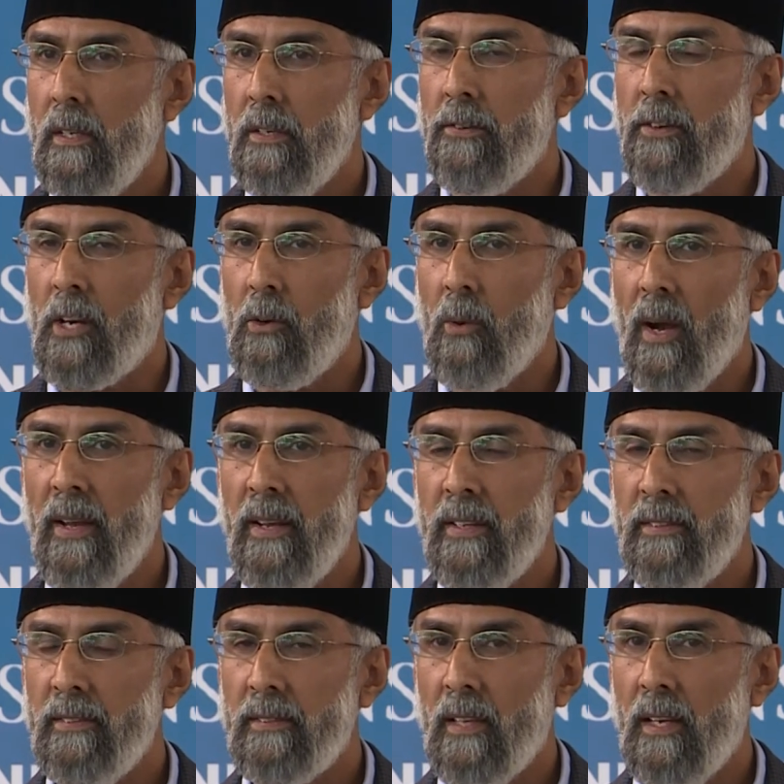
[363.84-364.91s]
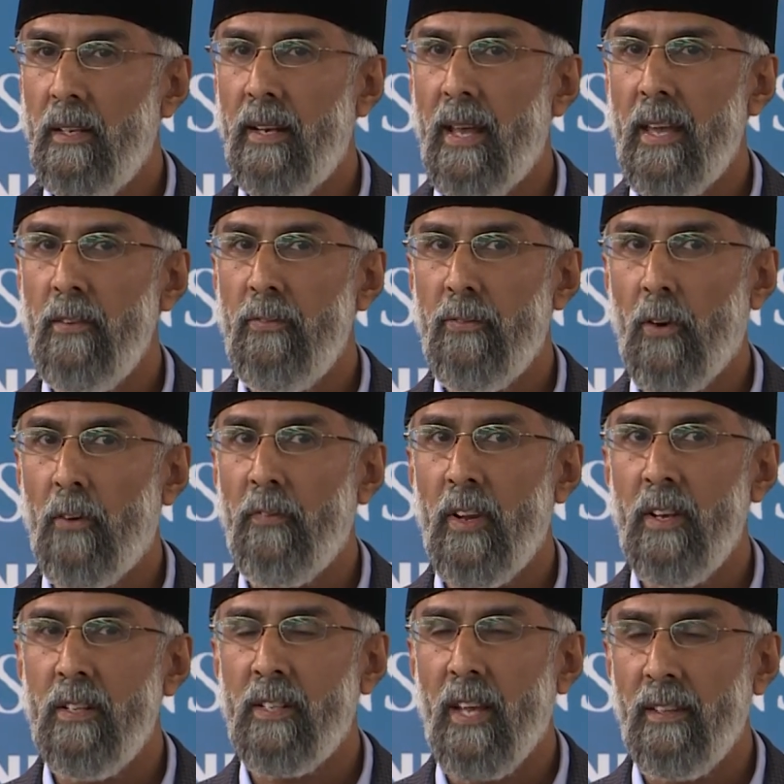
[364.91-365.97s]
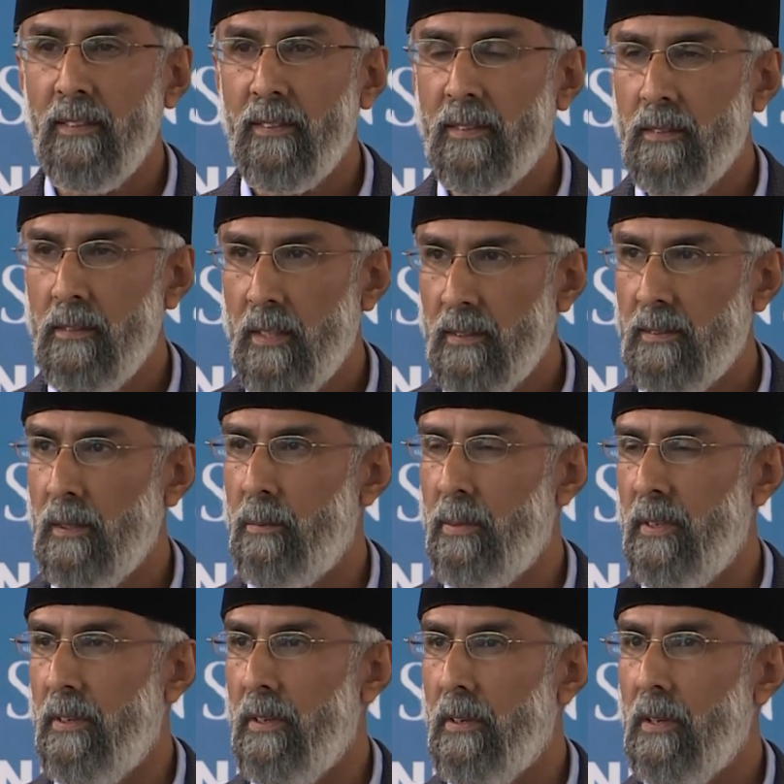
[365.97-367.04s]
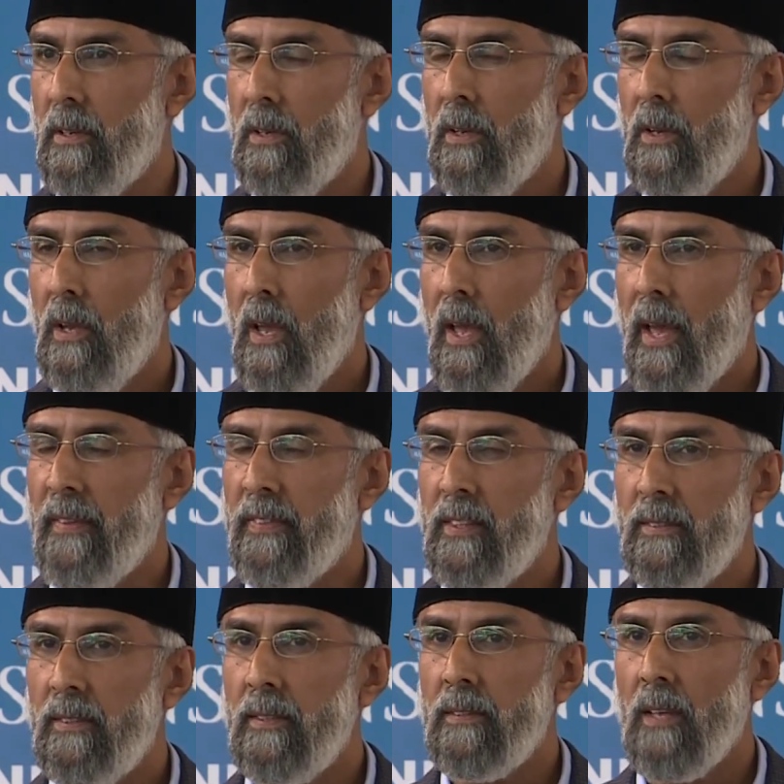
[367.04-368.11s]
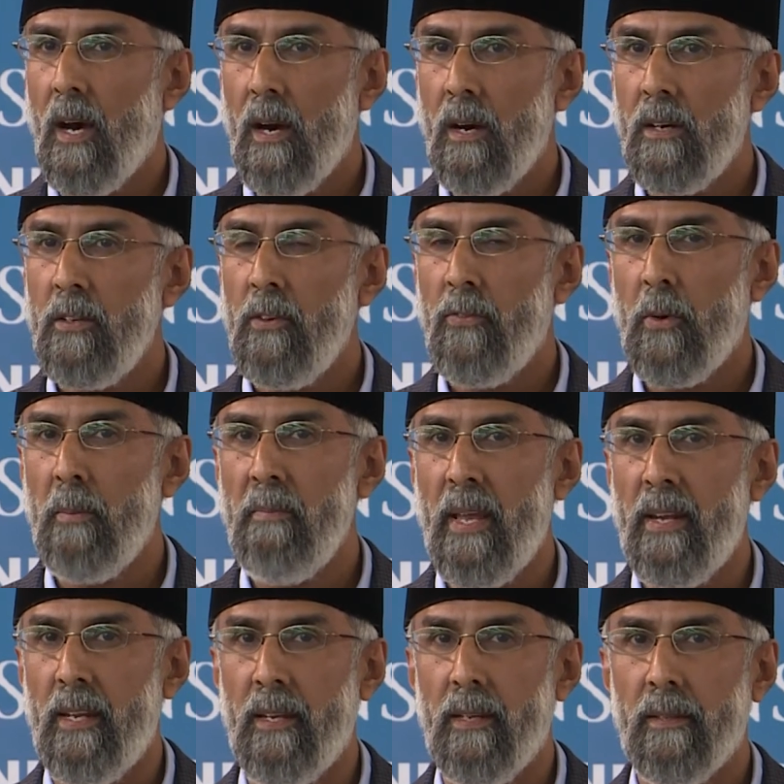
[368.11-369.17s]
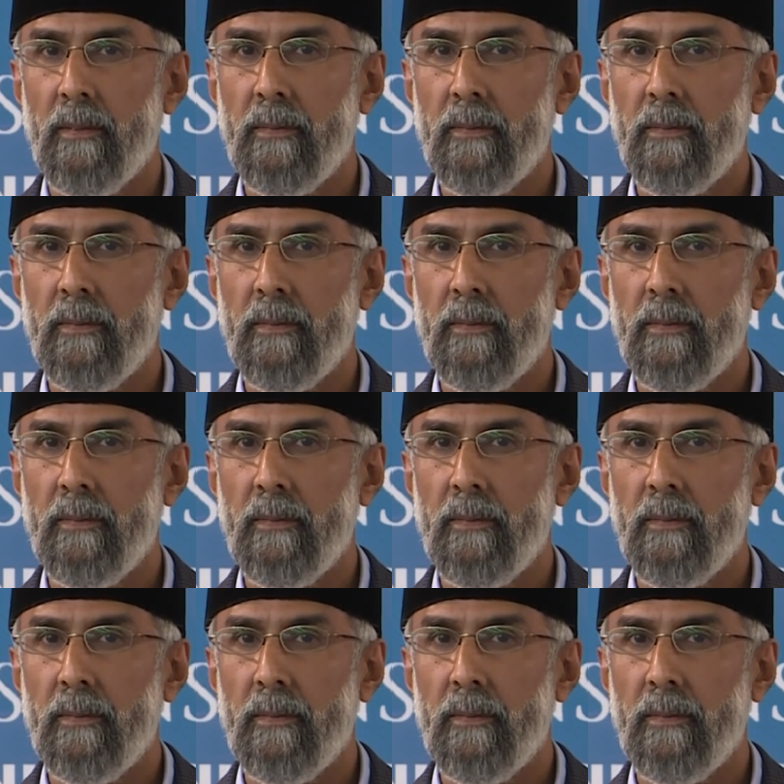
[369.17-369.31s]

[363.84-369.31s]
requires a life of intense discipline, and this is hard for many.